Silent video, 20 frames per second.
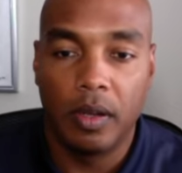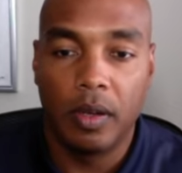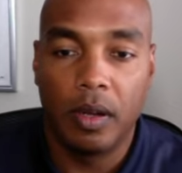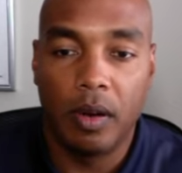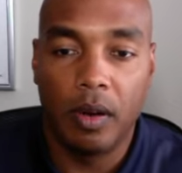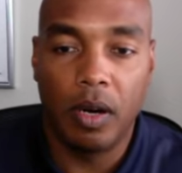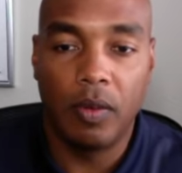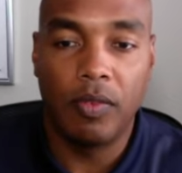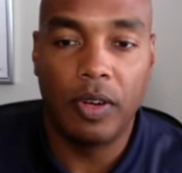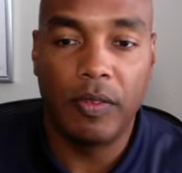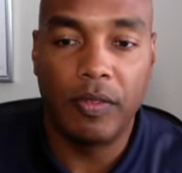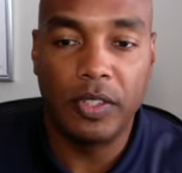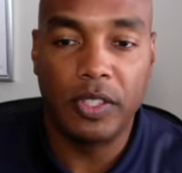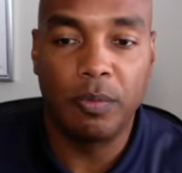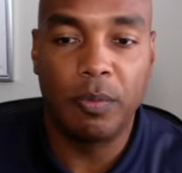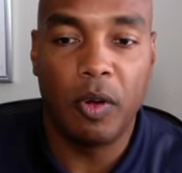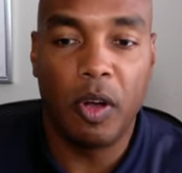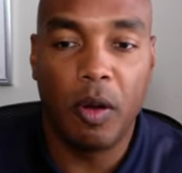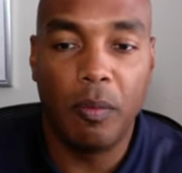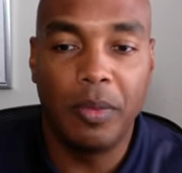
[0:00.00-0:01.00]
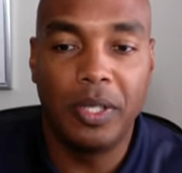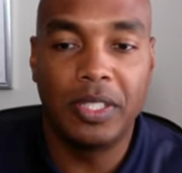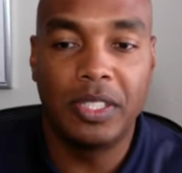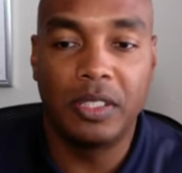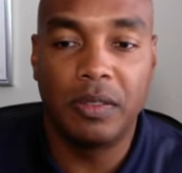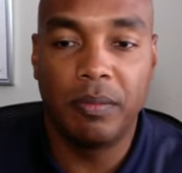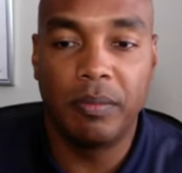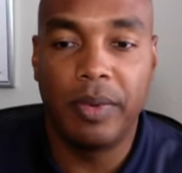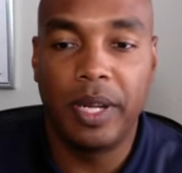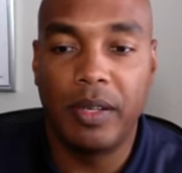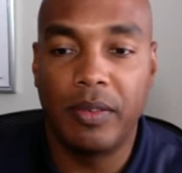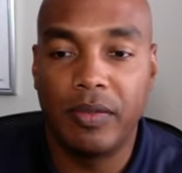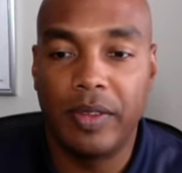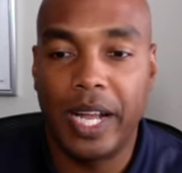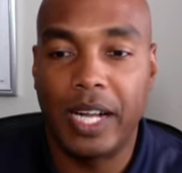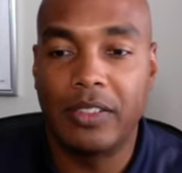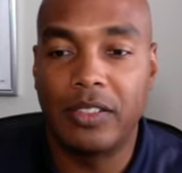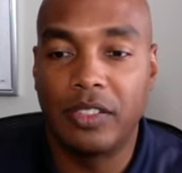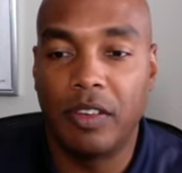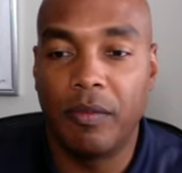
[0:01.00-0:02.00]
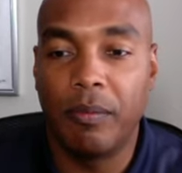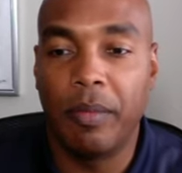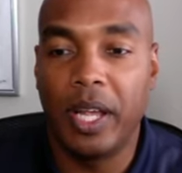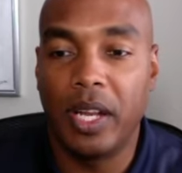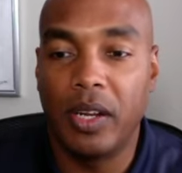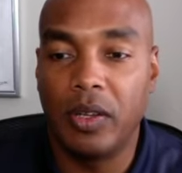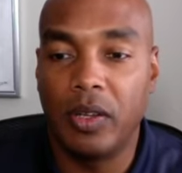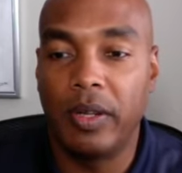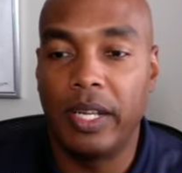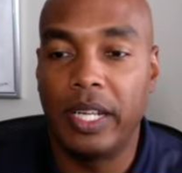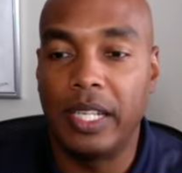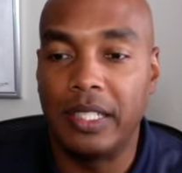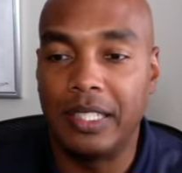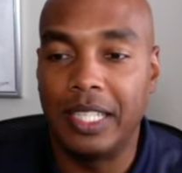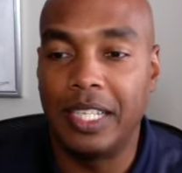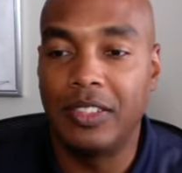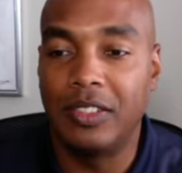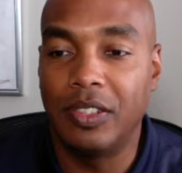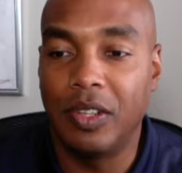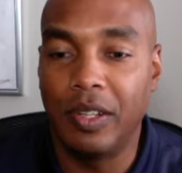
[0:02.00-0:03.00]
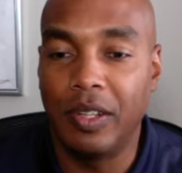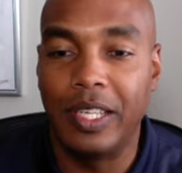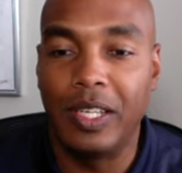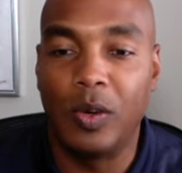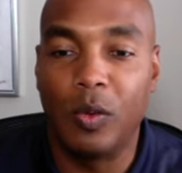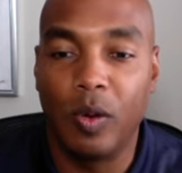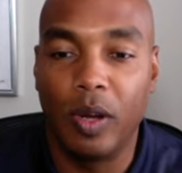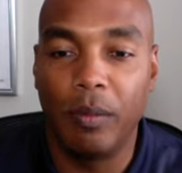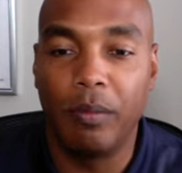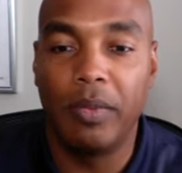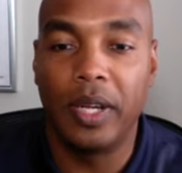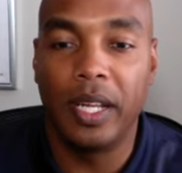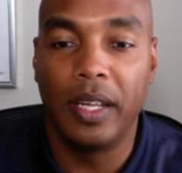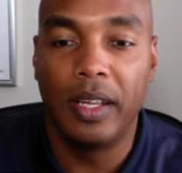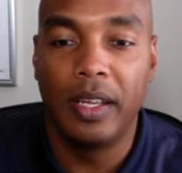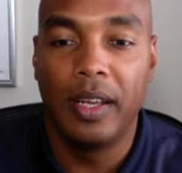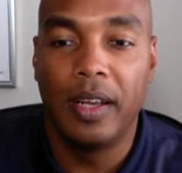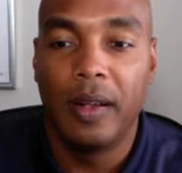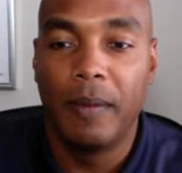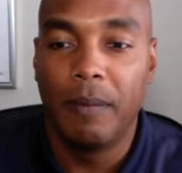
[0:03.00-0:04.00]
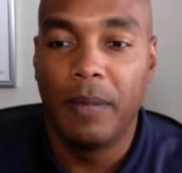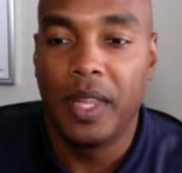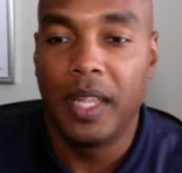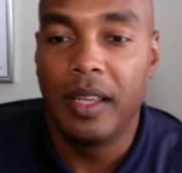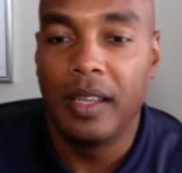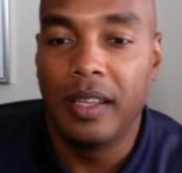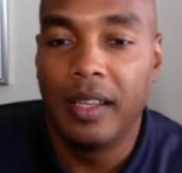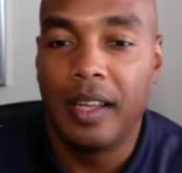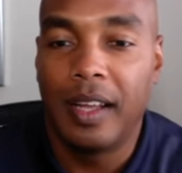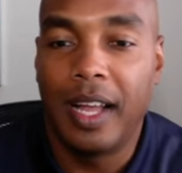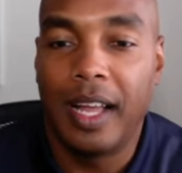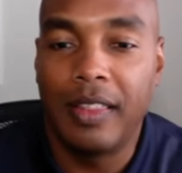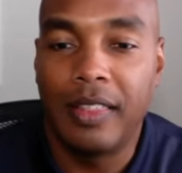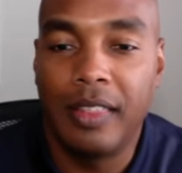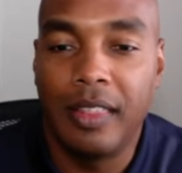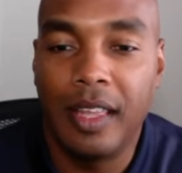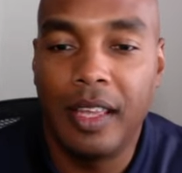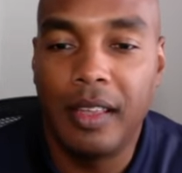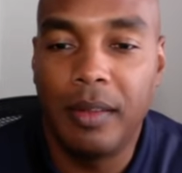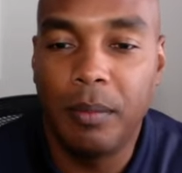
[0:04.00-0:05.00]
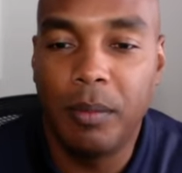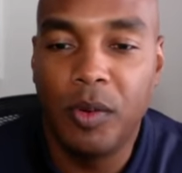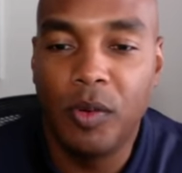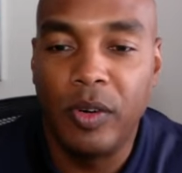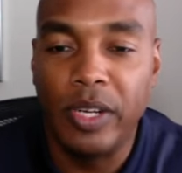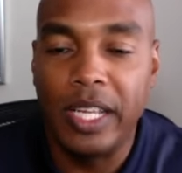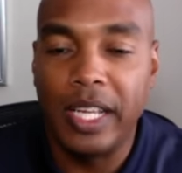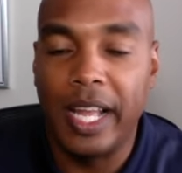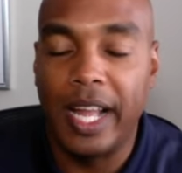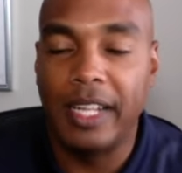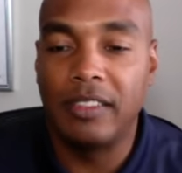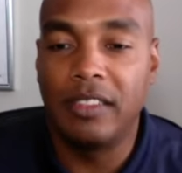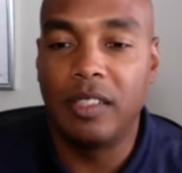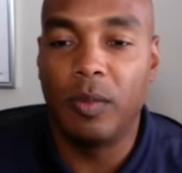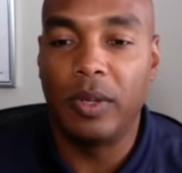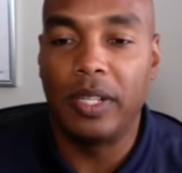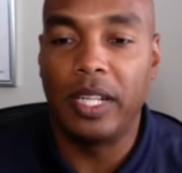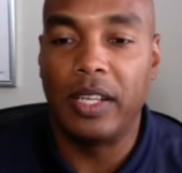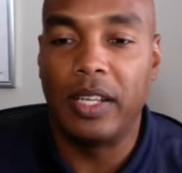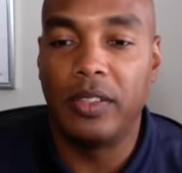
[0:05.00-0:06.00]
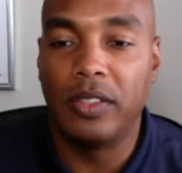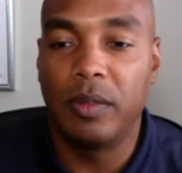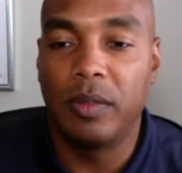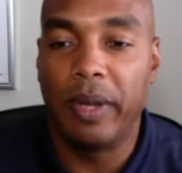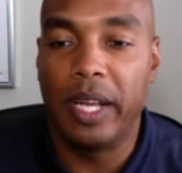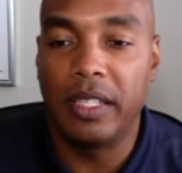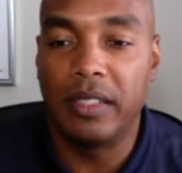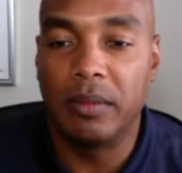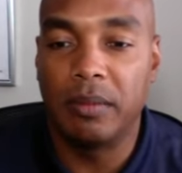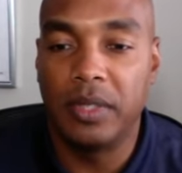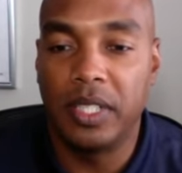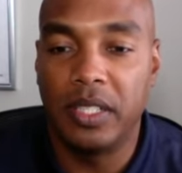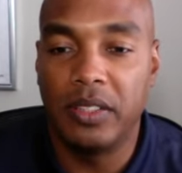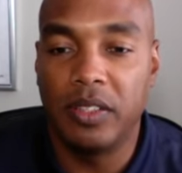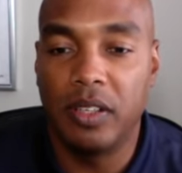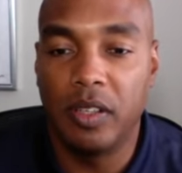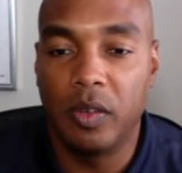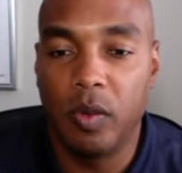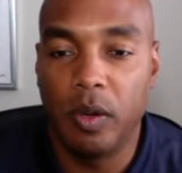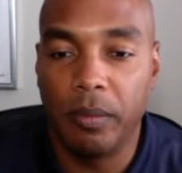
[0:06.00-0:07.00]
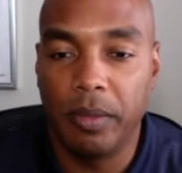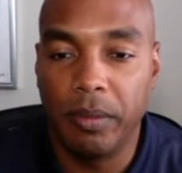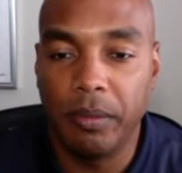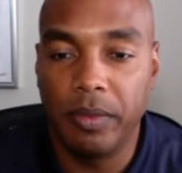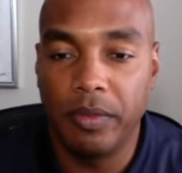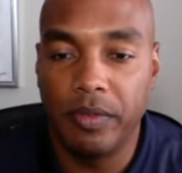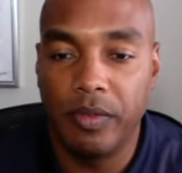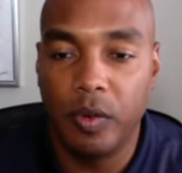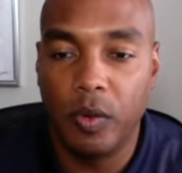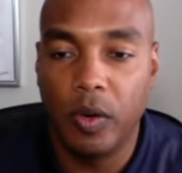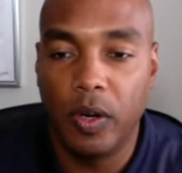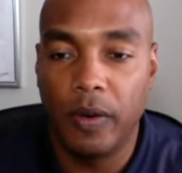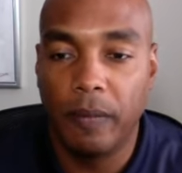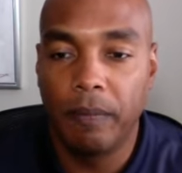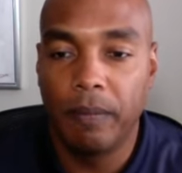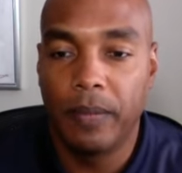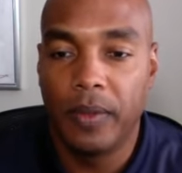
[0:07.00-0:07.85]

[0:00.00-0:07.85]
RFI for small business manufacturers of medical and dental equipment. I think Maria had someone that used to make some dental equipment before.